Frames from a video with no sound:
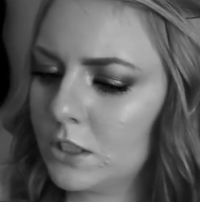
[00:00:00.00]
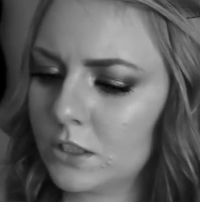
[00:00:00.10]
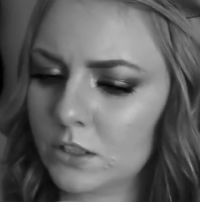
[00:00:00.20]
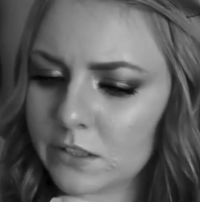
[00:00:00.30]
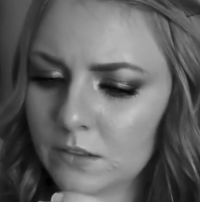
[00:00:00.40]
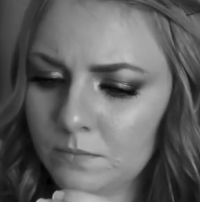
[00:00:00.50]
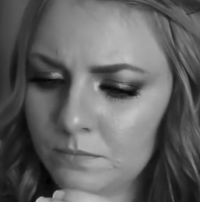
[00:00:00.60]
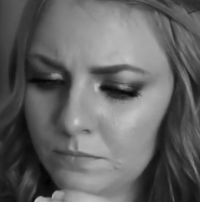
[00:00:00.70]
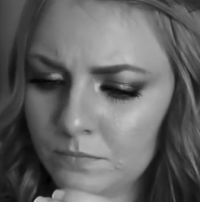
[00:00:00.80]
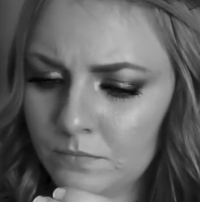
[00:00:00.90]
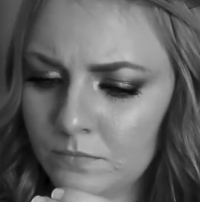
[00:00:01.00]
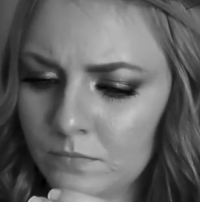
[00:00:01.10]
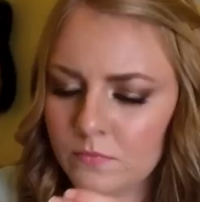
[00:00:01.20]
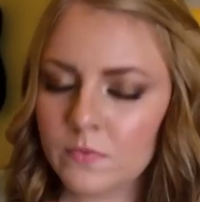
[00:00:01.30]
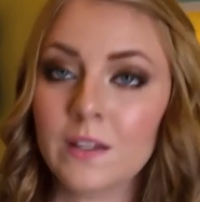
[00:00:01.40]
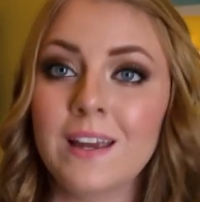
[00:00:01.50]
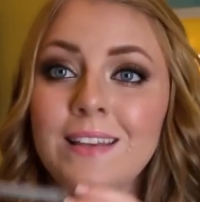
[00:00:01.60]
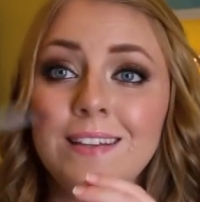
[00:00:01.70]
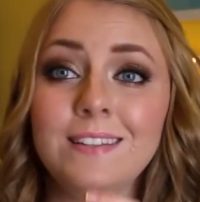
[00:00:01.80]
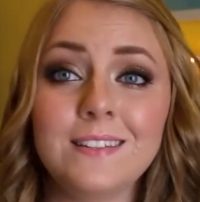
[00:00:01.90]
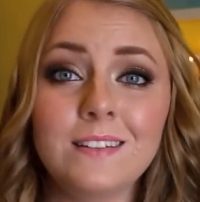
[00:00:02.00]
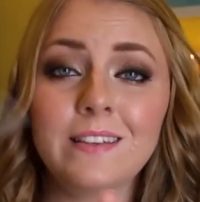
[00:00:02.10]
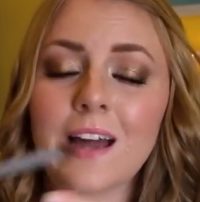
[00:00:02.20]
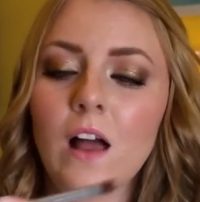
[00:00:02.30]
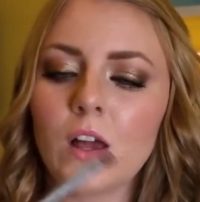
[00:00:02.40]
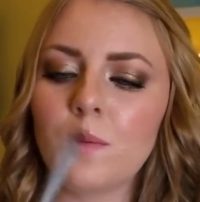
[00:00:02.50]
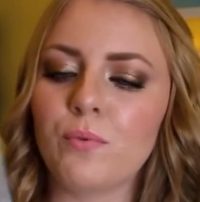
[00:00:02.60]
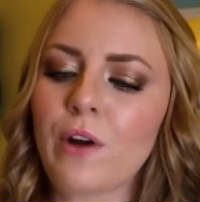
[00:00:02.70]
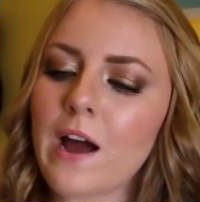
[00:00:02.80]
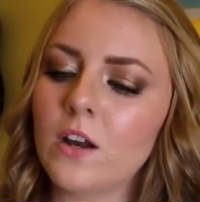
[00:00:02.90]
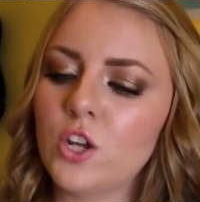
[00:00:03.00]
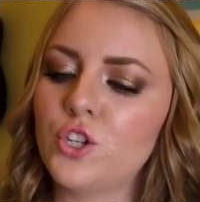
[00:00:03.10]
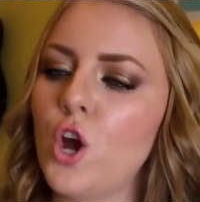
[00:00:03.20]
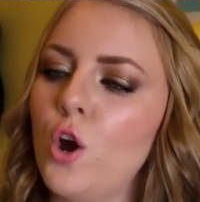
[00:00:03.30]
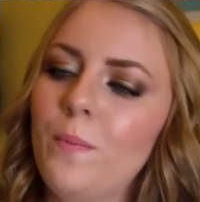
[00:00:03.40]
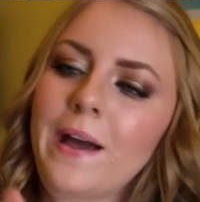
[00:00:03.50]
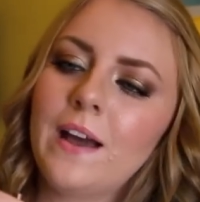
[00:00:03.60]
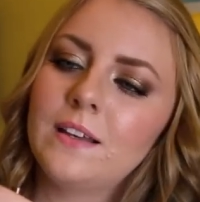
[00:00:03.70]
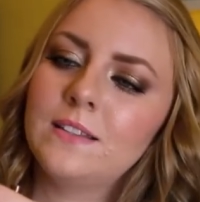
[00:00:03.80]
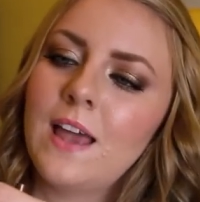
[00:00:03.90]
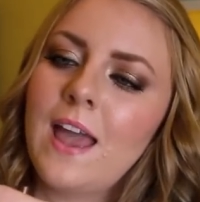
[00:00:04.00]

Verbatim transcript: Seriously? This is in the color brown topaz